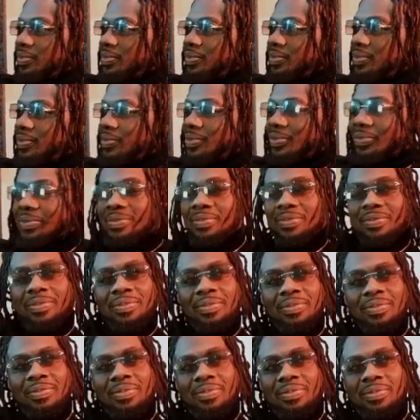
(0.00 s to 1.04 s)

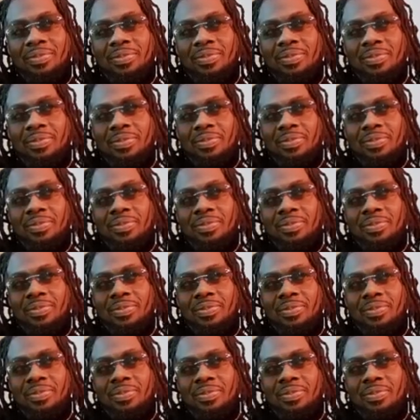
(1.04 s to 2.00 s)
This person isn't speaking.